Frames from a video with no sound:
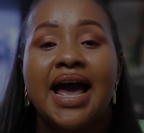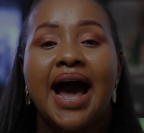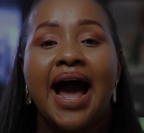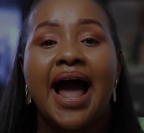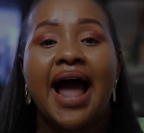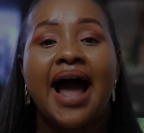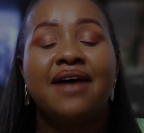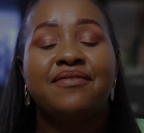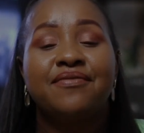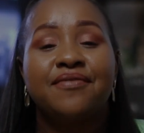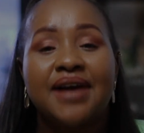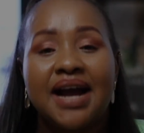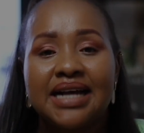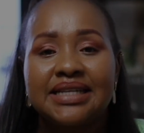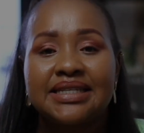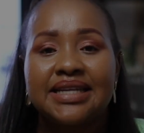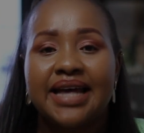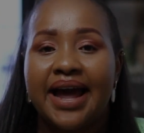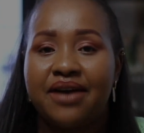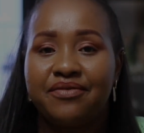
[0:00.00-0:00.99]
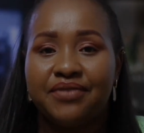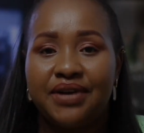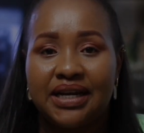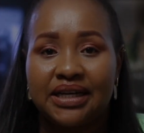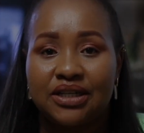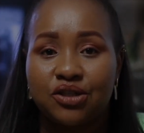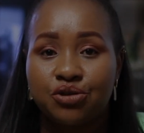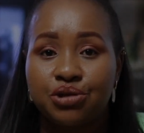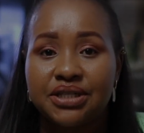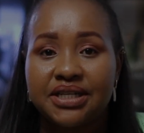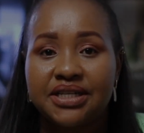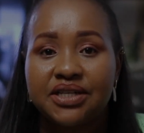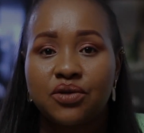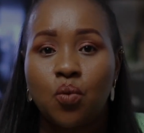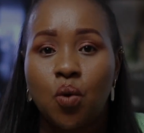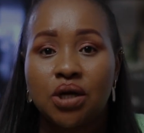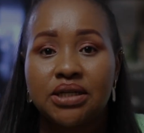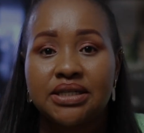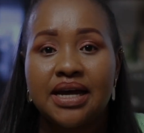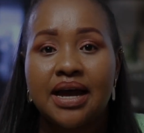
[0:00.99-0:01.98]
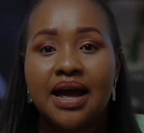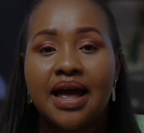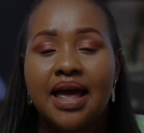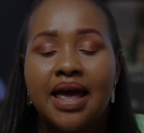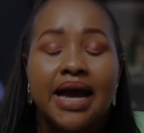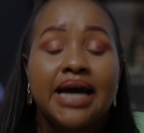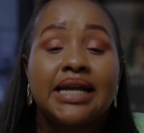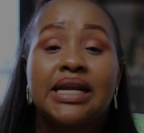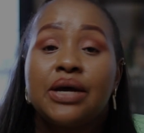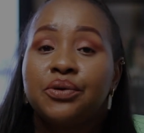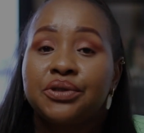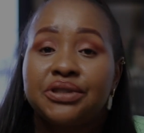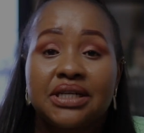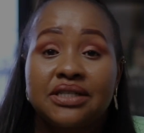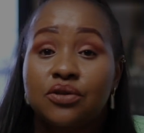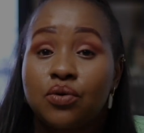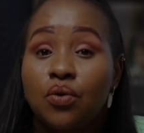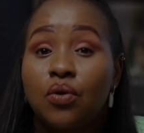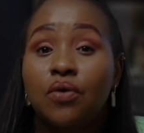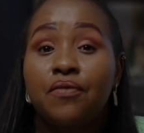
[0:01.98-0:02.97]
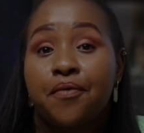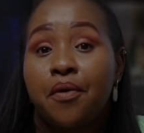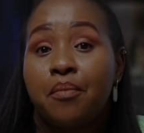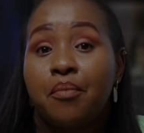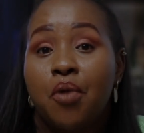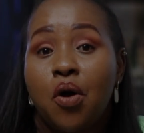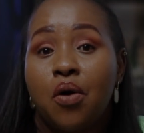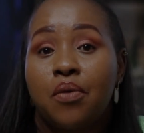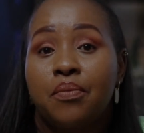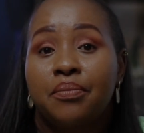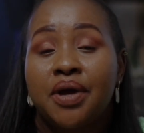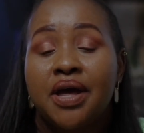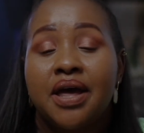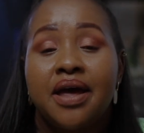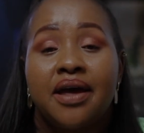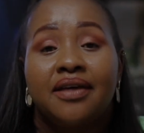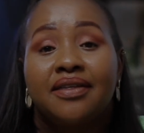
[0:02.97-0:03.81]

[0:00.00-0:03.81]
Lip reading: I have gas, I have electricity, water, and I will just cook from home.